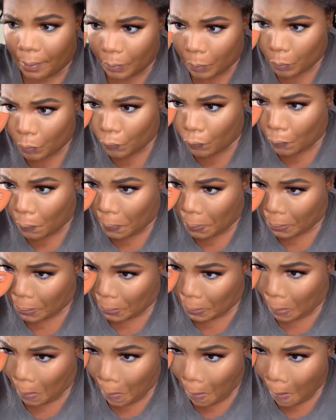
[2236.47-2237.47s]
to move on, you
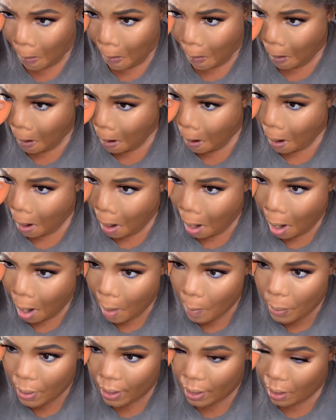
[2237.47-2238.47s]
know.
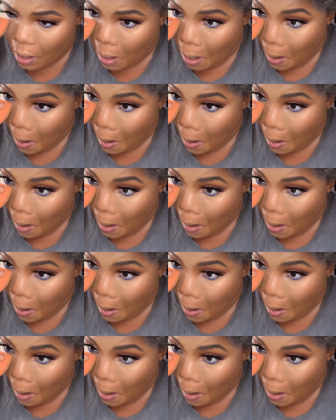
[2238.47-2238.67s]
But